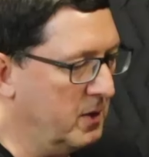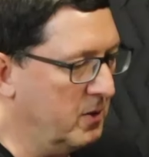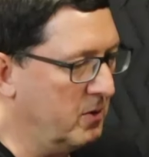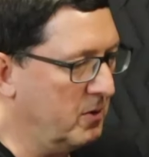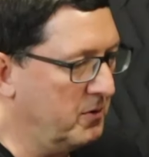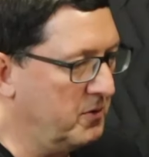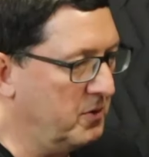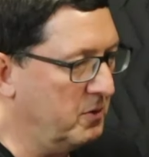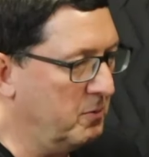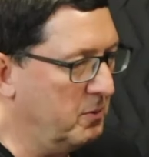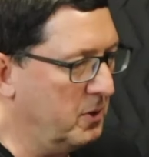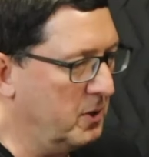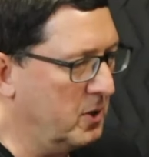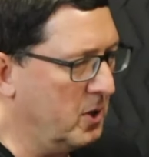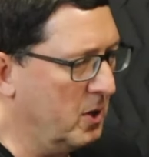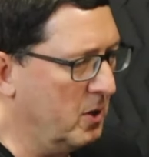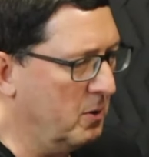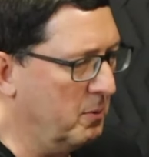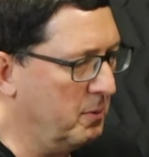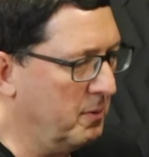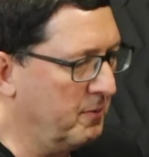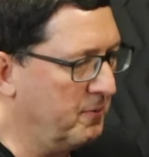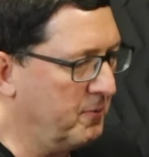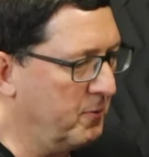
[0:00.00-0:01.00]
or two
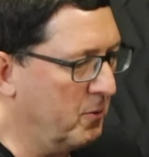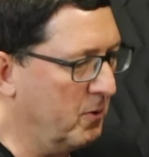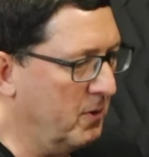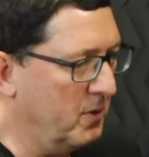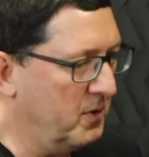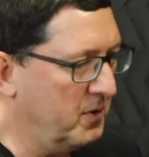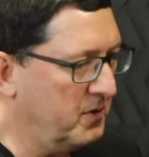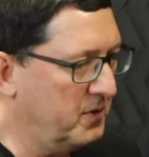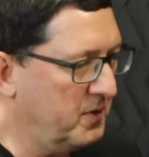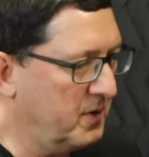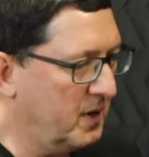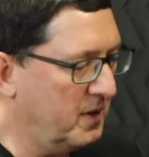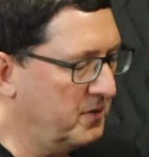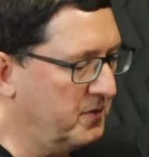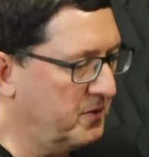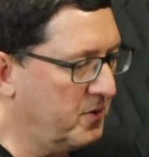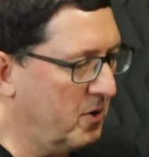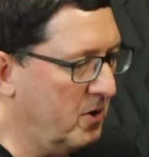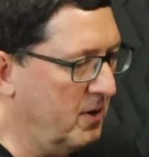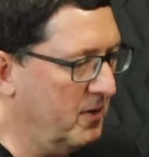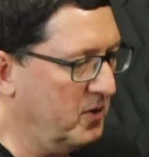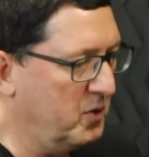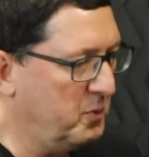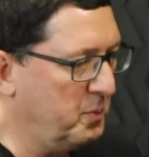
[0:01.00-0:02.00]
ago before this i
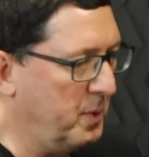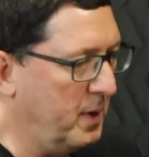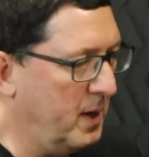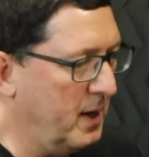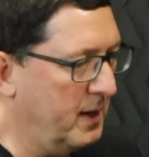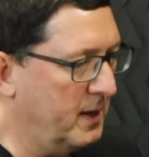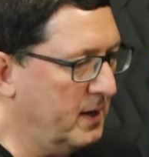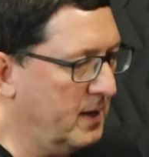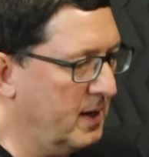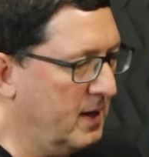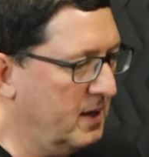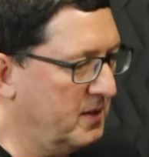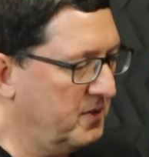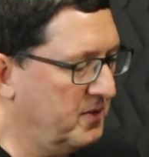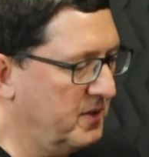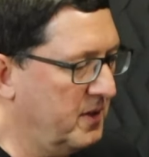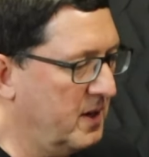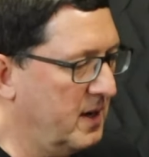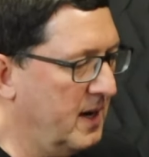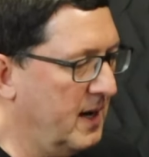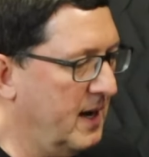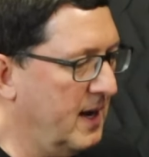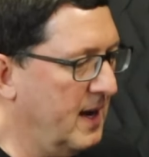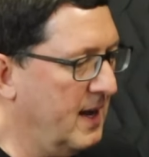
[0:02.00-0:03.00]
started this podcast
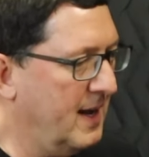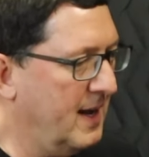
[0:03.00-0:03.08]
that i had